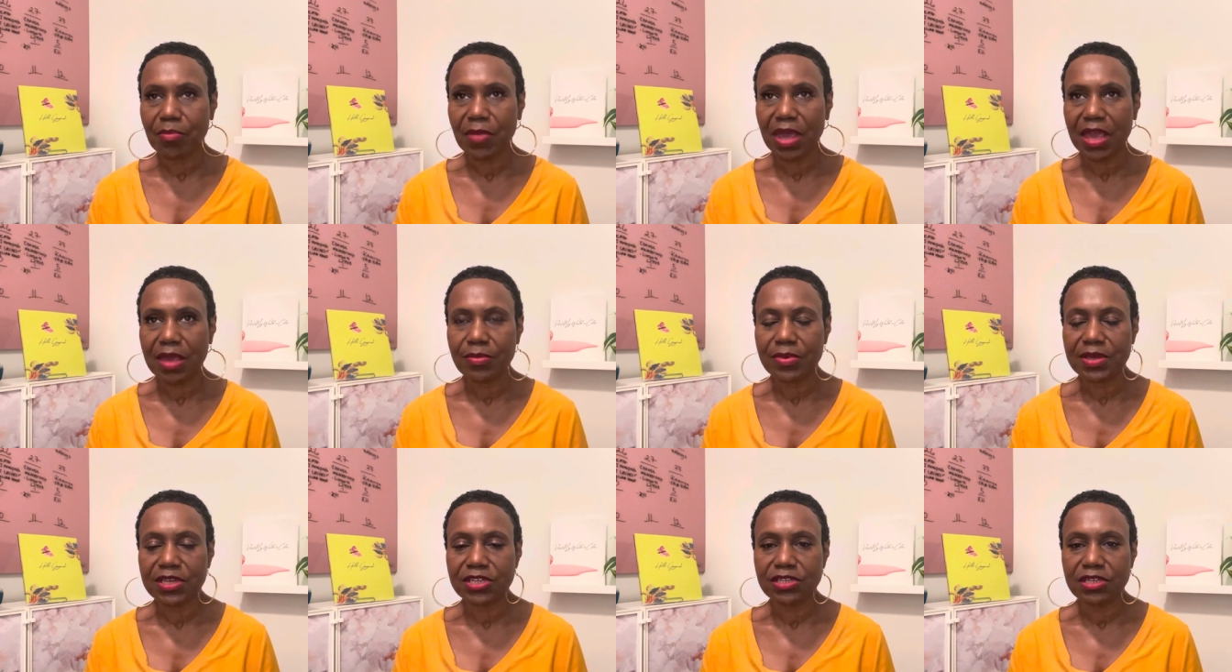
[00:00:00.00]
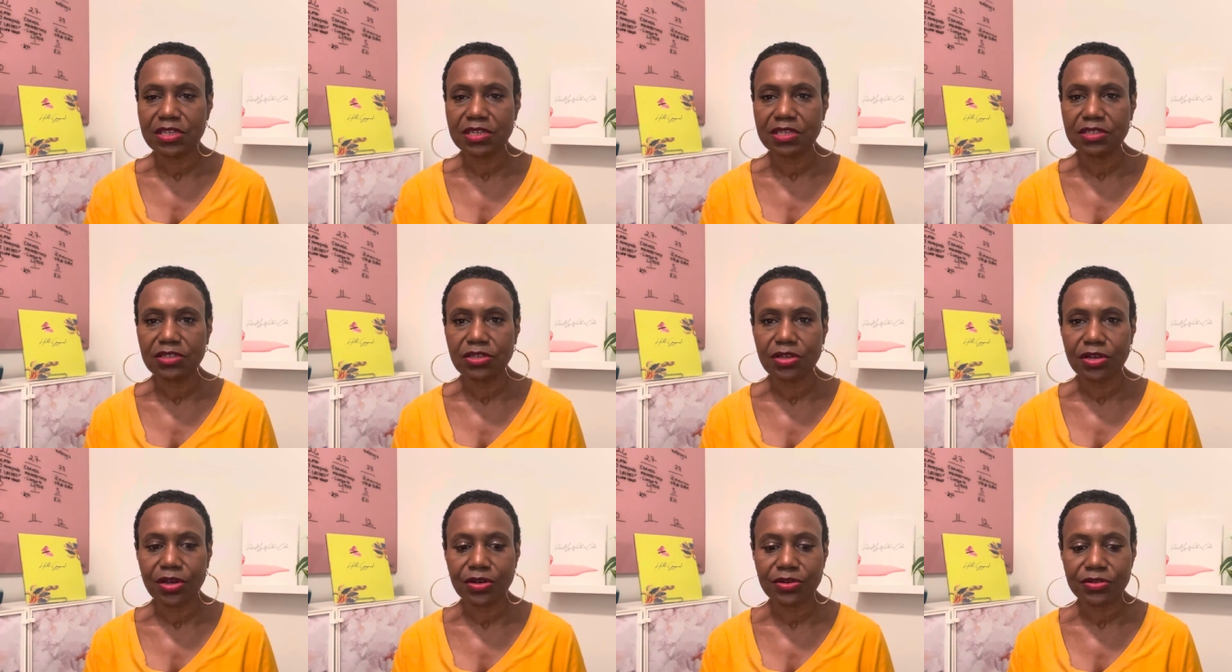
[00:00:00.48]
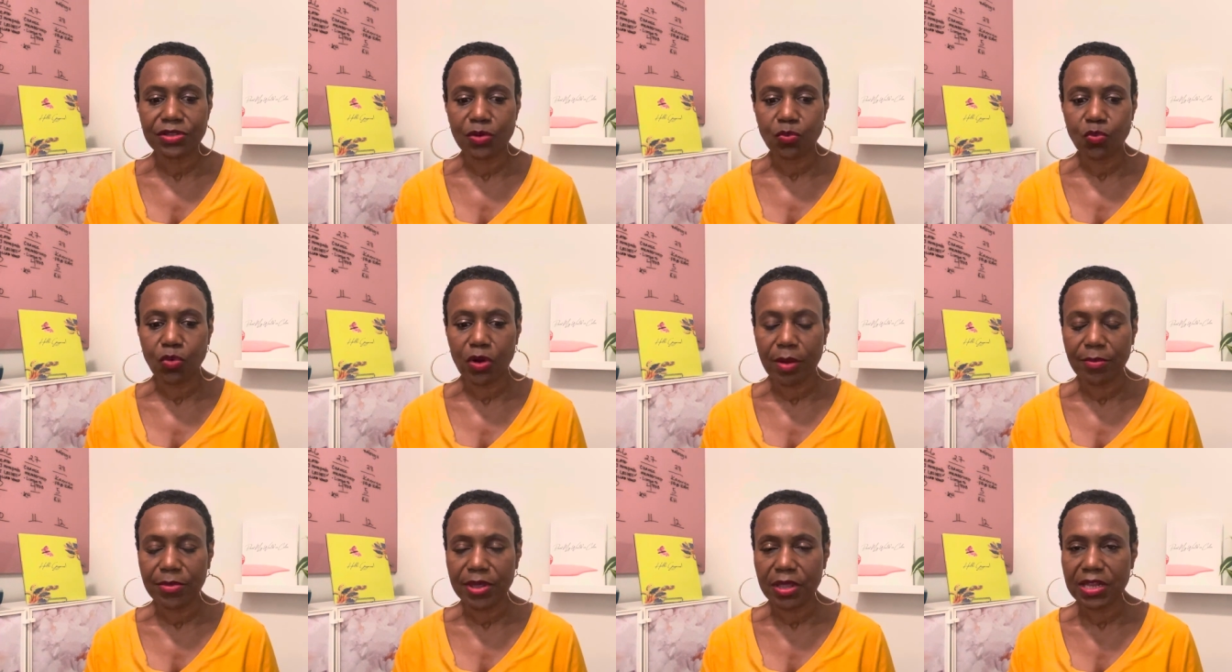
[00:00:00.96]
Maybe, the
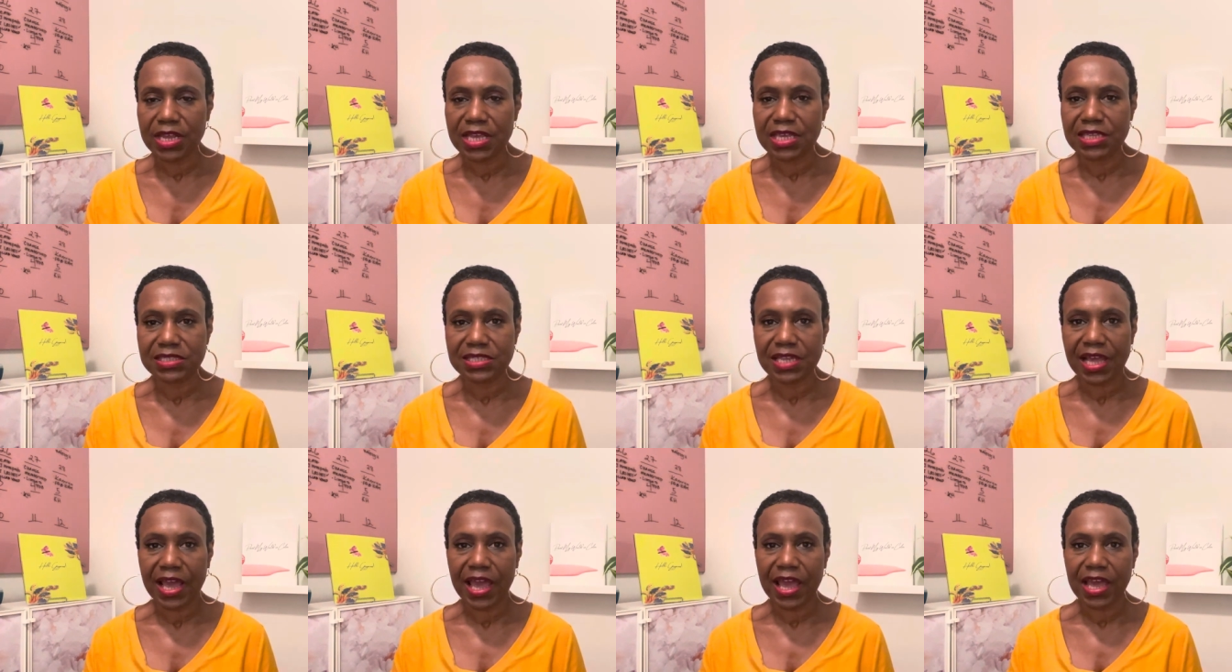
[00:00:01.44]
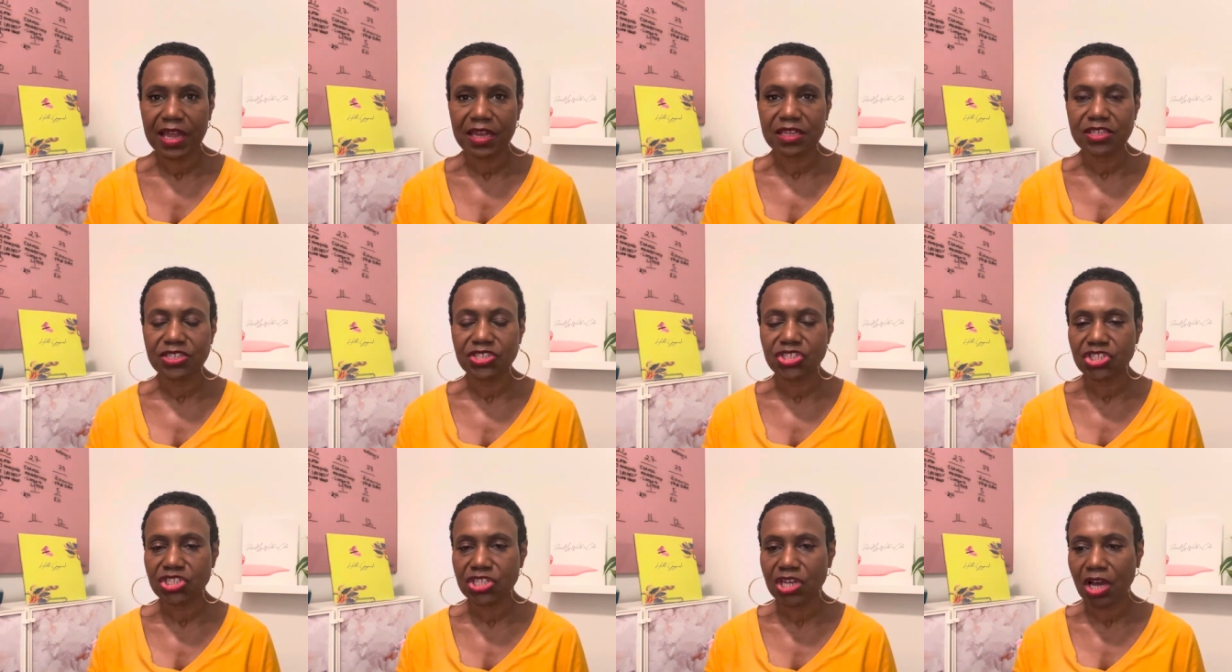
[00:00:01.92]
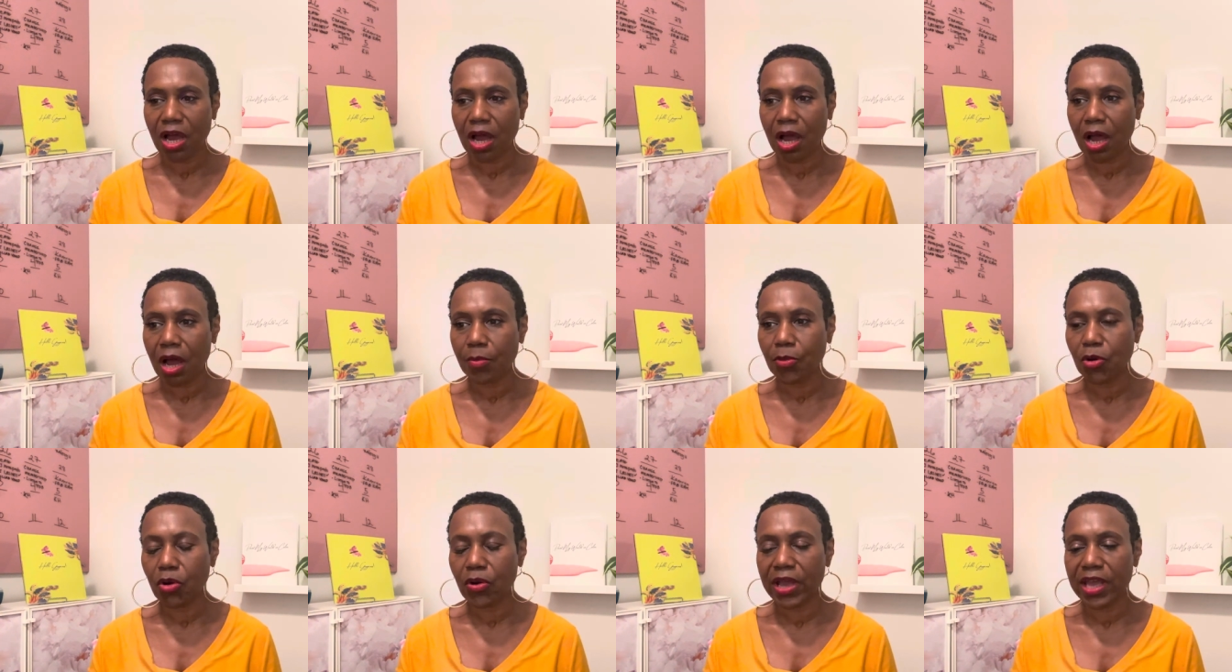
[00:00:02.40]
woman is at his
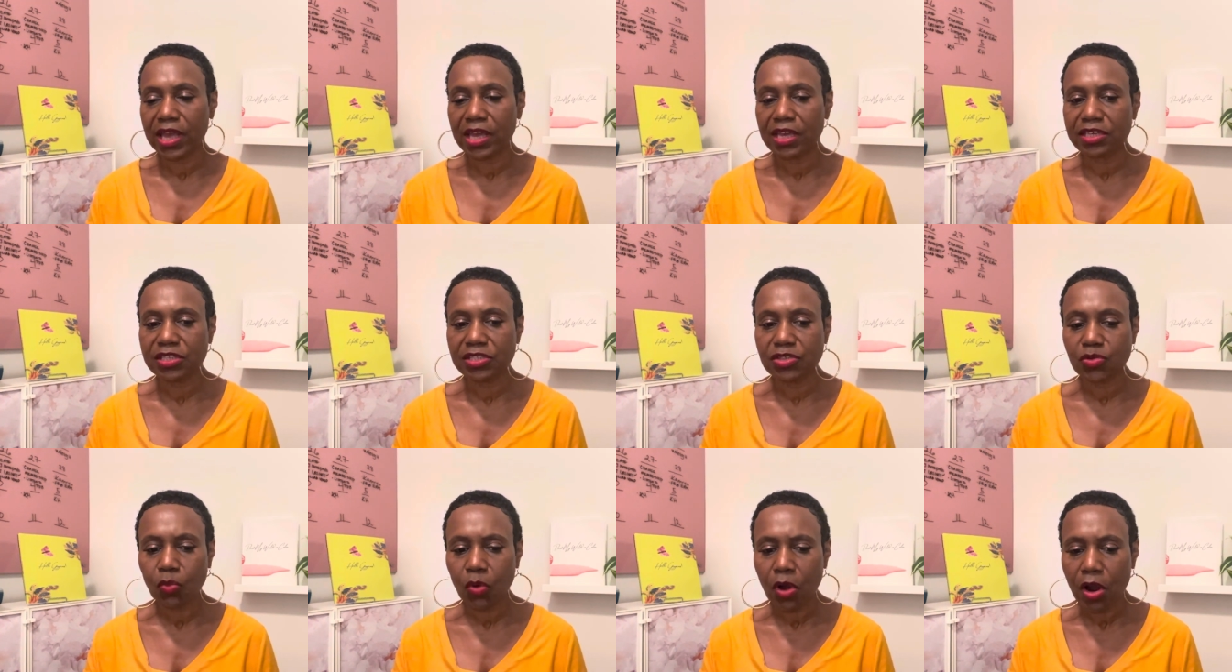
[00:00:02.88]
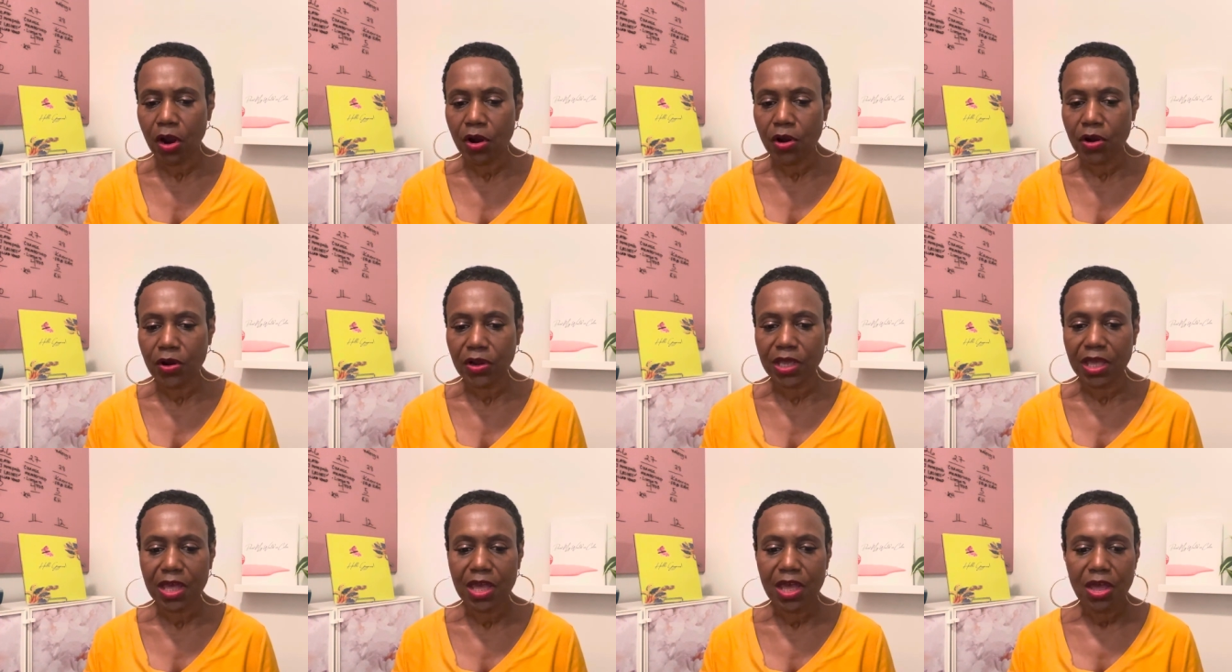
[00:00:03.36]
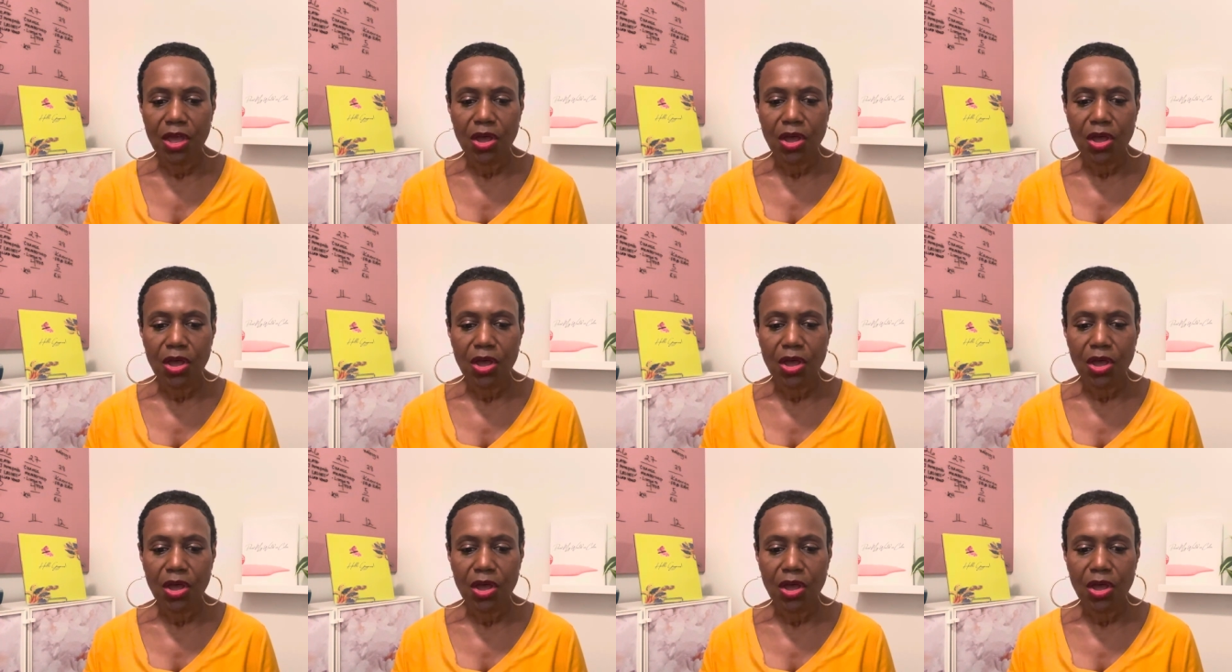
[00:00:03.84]
job or at his work,